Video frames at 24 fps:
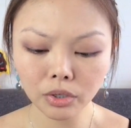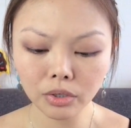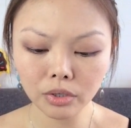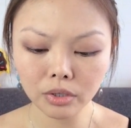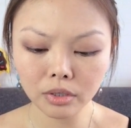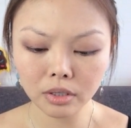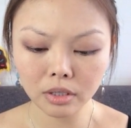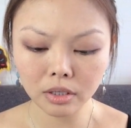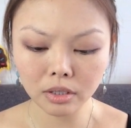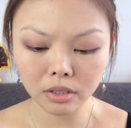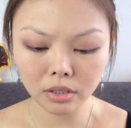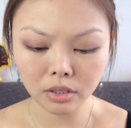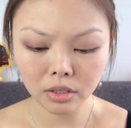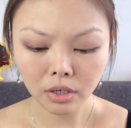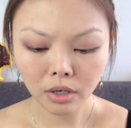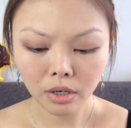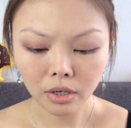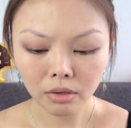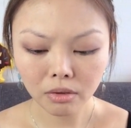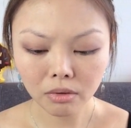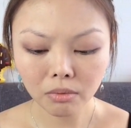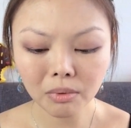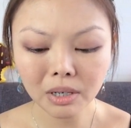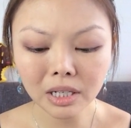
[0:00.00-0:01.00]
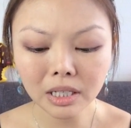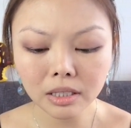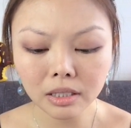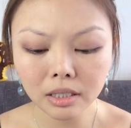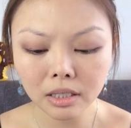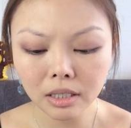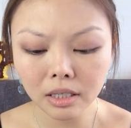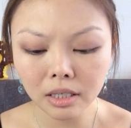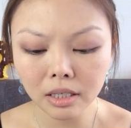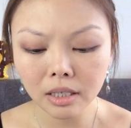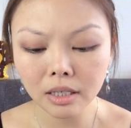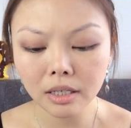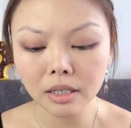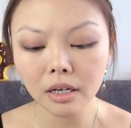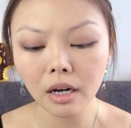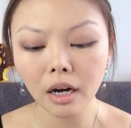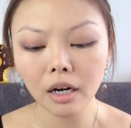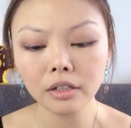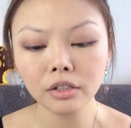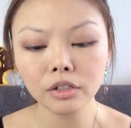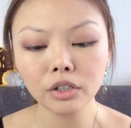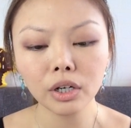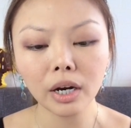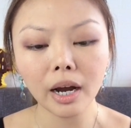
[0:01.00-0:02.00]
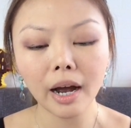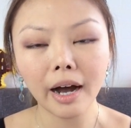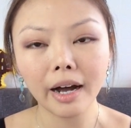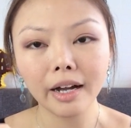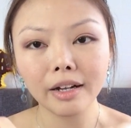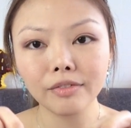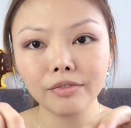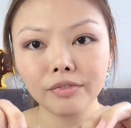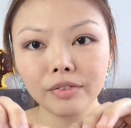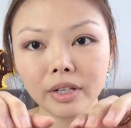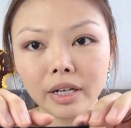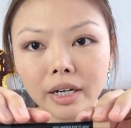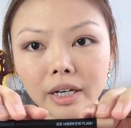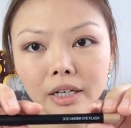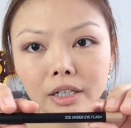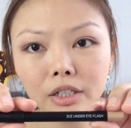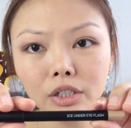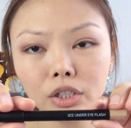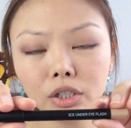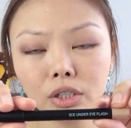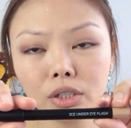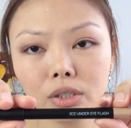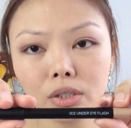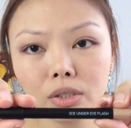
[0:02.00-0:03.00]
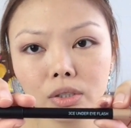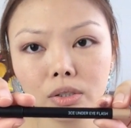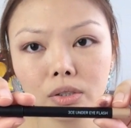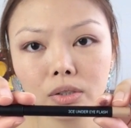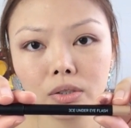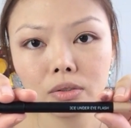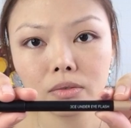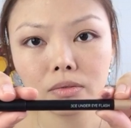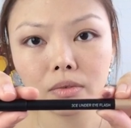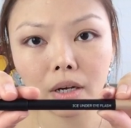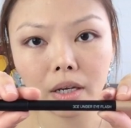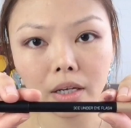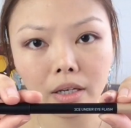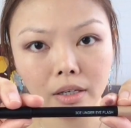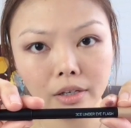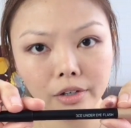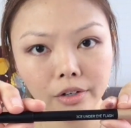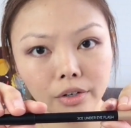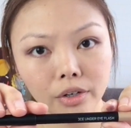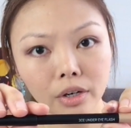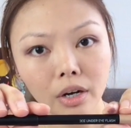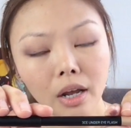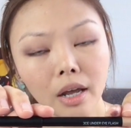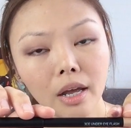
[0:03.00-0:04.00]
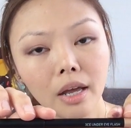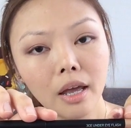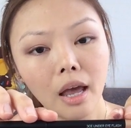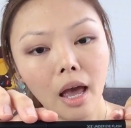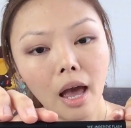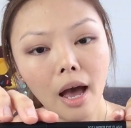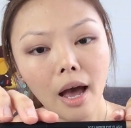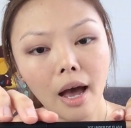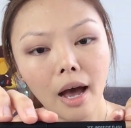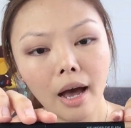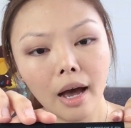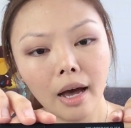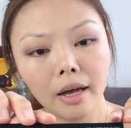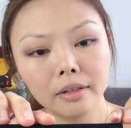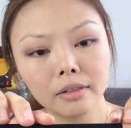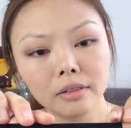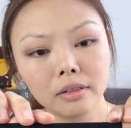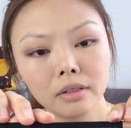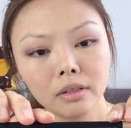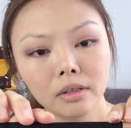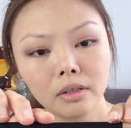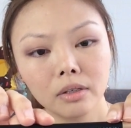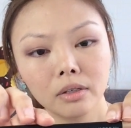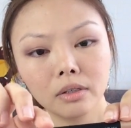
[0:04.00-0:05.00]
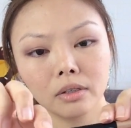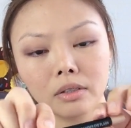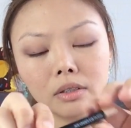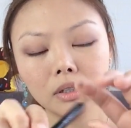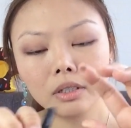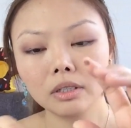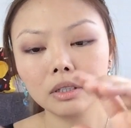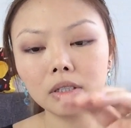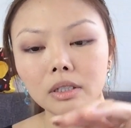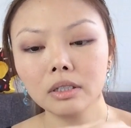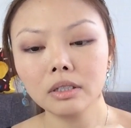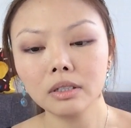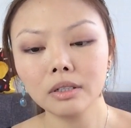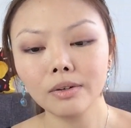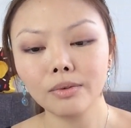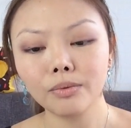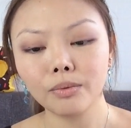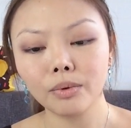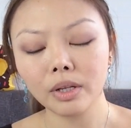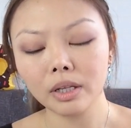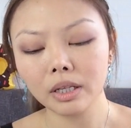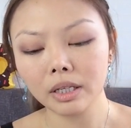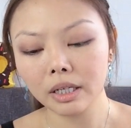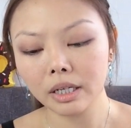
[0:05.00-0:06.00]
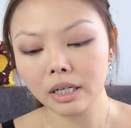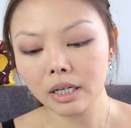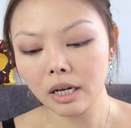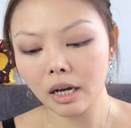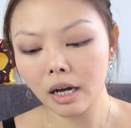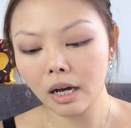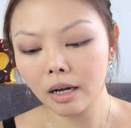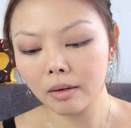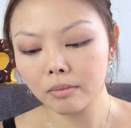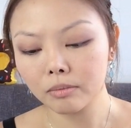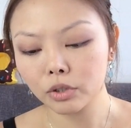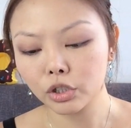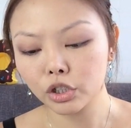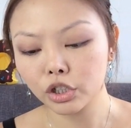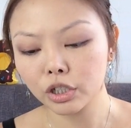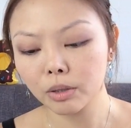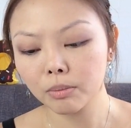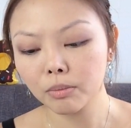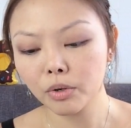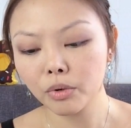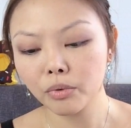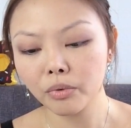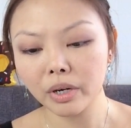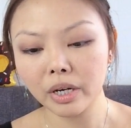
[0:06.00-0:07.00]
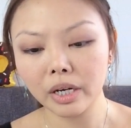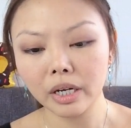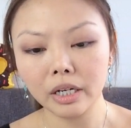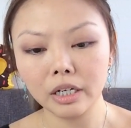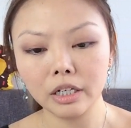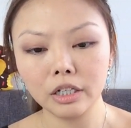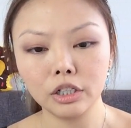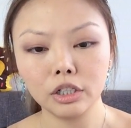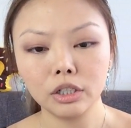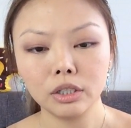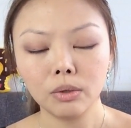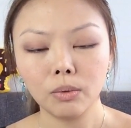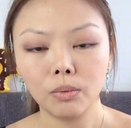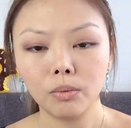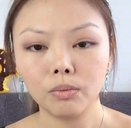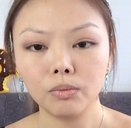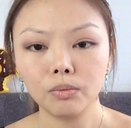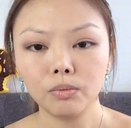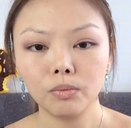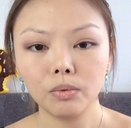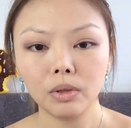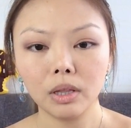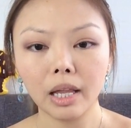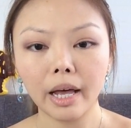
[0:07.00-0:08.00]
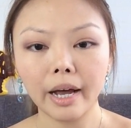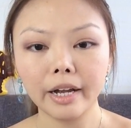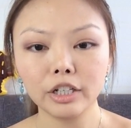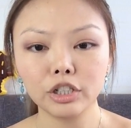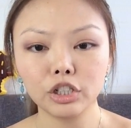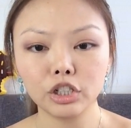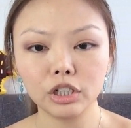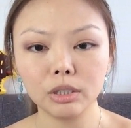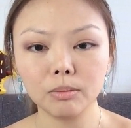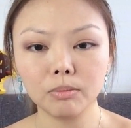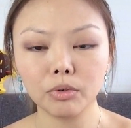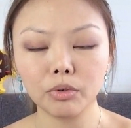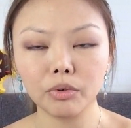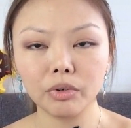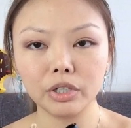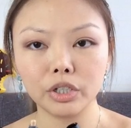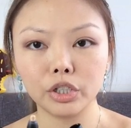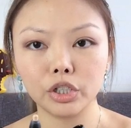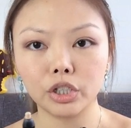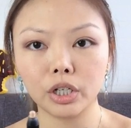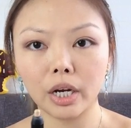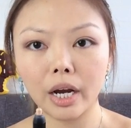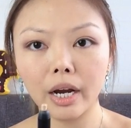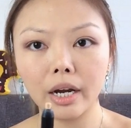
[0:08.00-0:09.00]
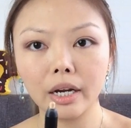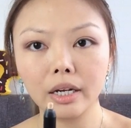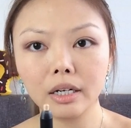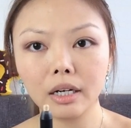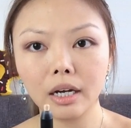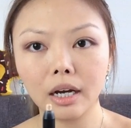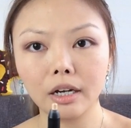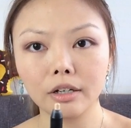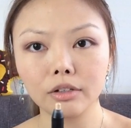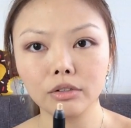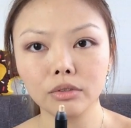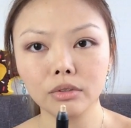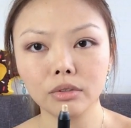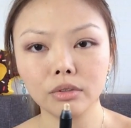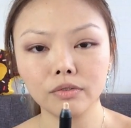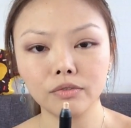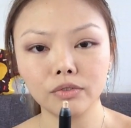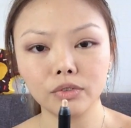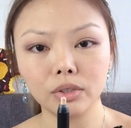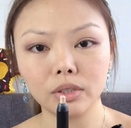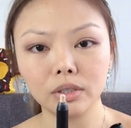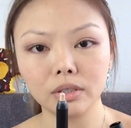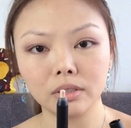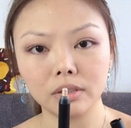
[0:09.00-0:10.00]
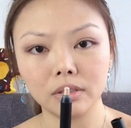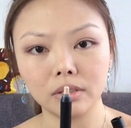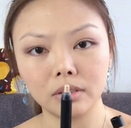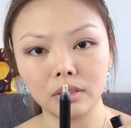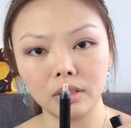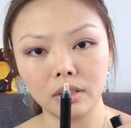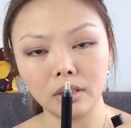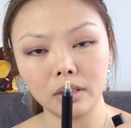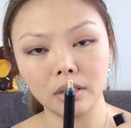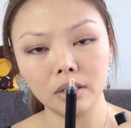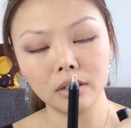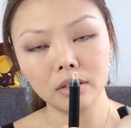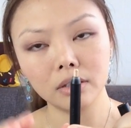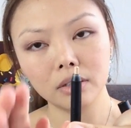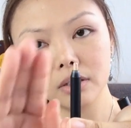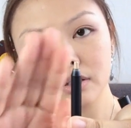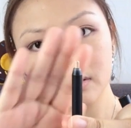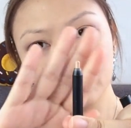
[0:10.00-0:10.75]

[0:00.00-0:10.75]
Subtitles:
this 3CE Under Eye Flash right here, and this is a really shimmery, light shimmery shade. I don't know if you can see it.